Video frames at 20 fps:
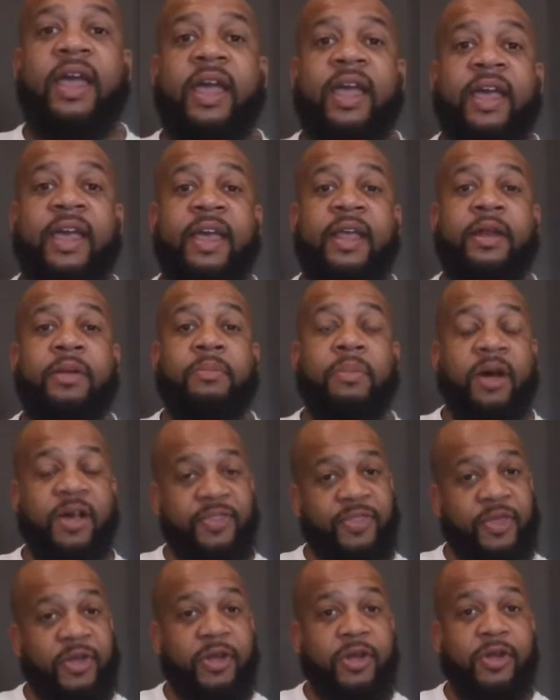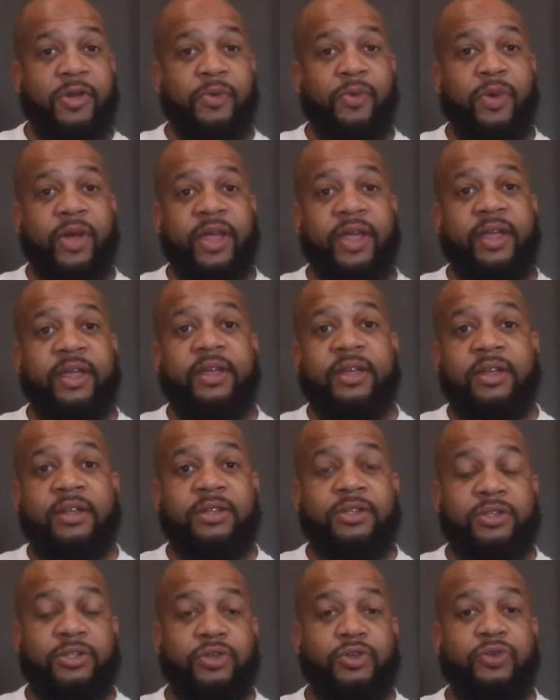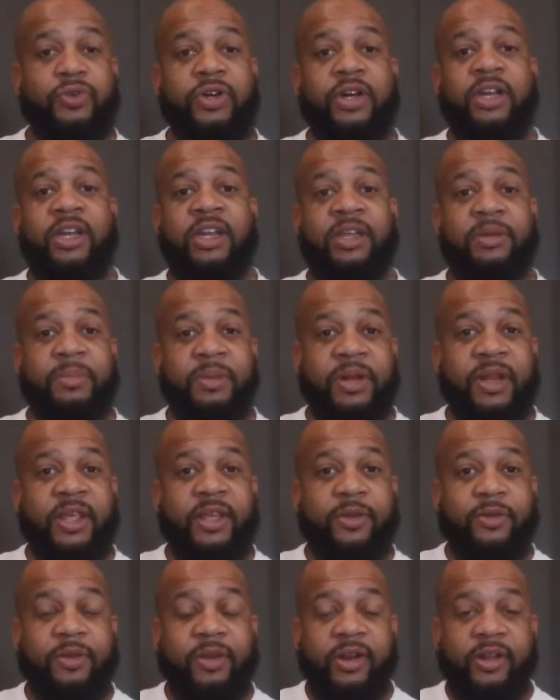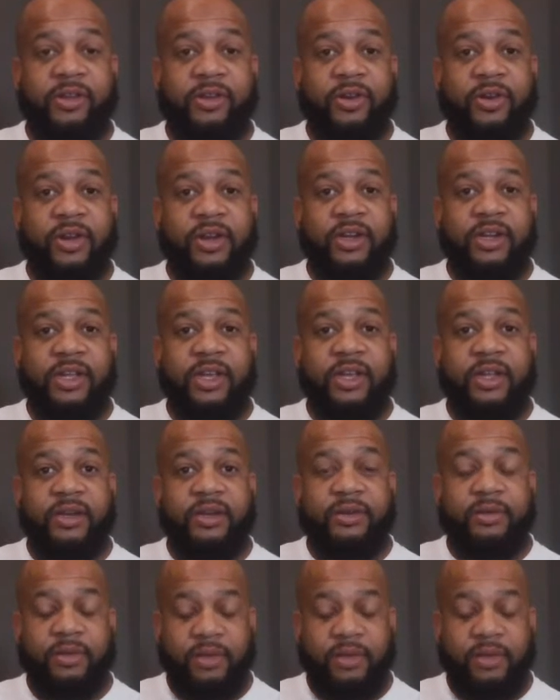And my third way to eliminate credit card debt,